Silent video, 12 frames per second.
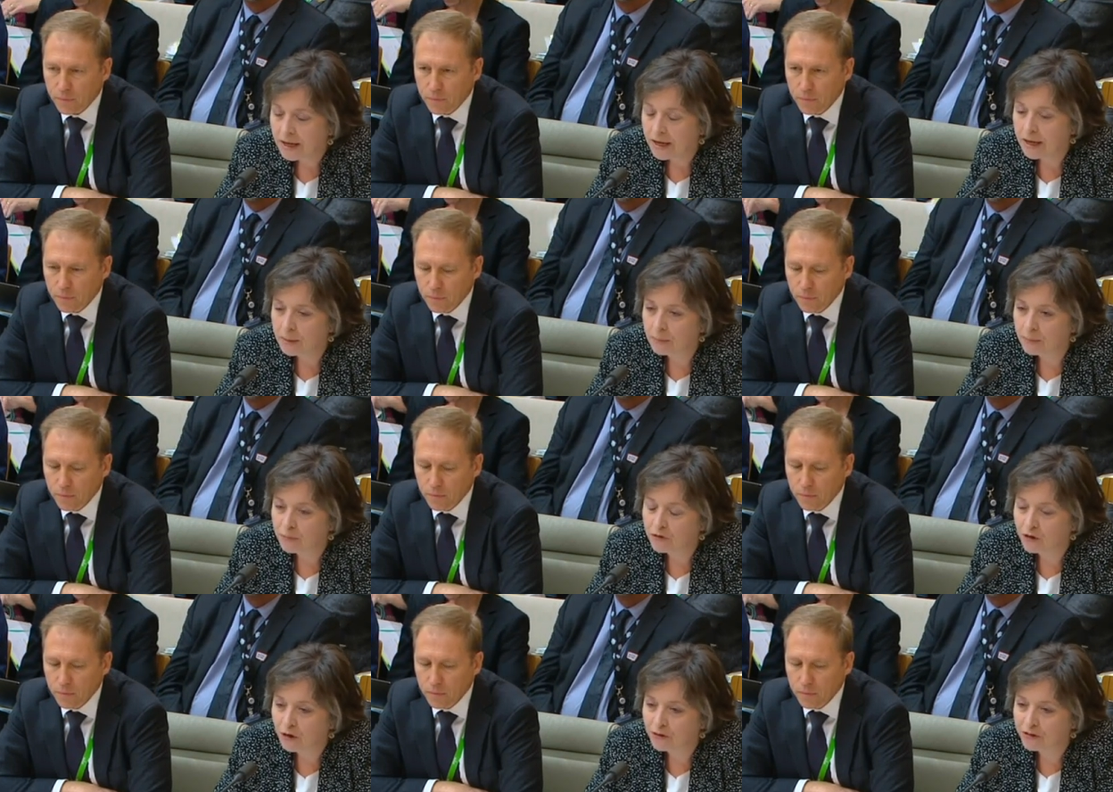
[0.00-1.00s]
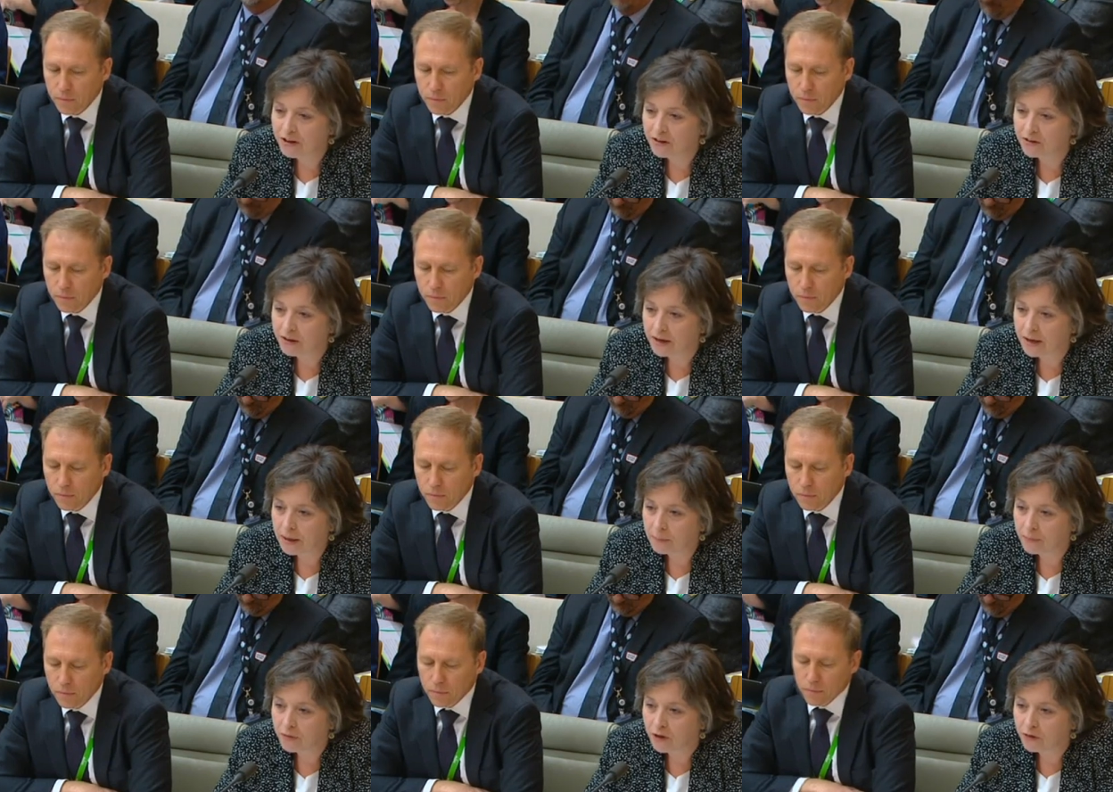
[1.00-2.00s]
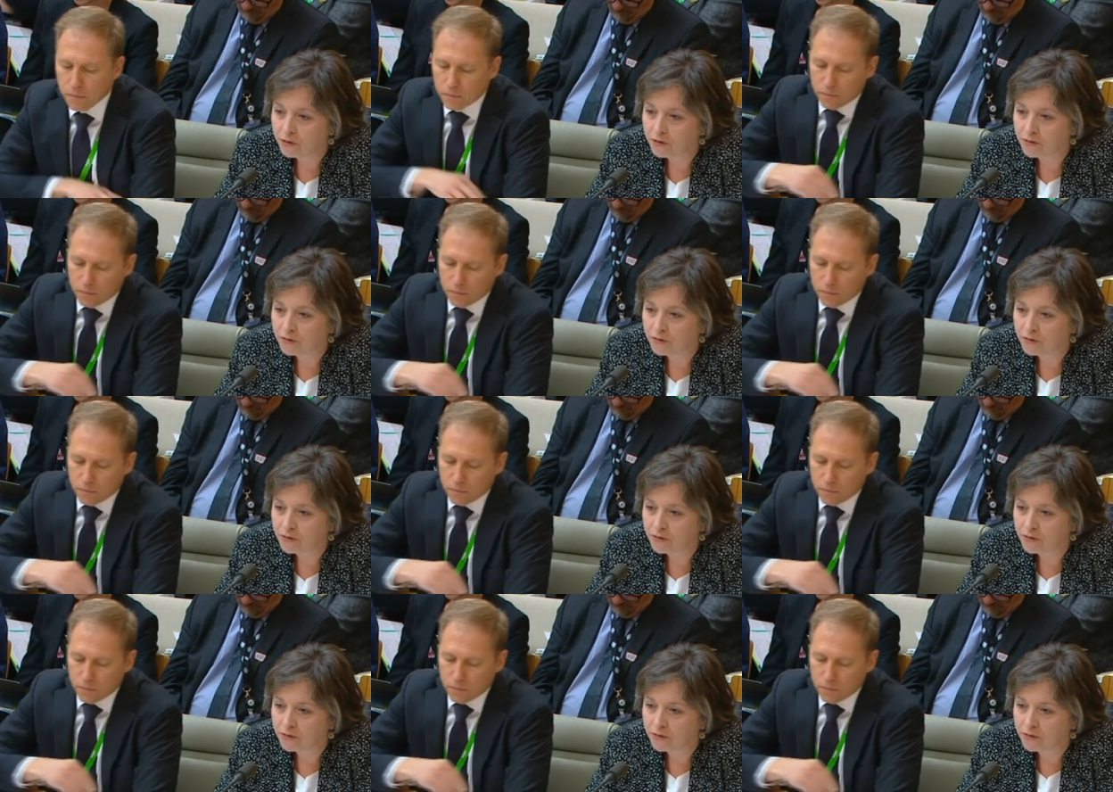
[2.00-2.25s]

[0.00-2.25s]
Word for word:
Speaker 1: Um, so, Senator, um, those